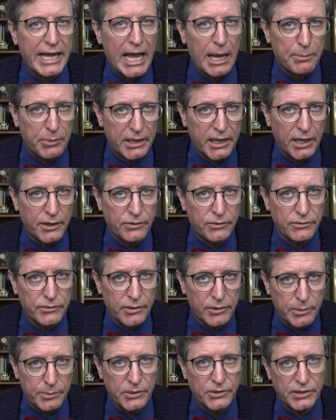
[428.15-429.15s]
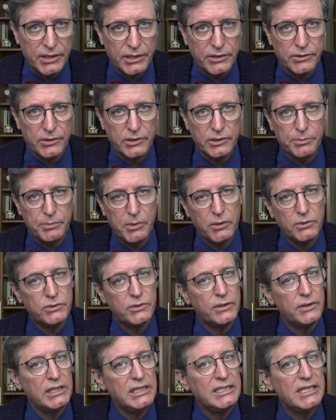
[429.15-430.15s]
applications of the procedure as opposed
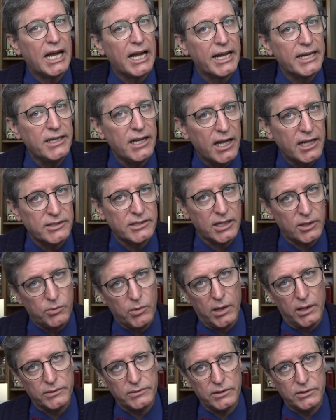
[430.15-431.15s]
to the diagnostic ones,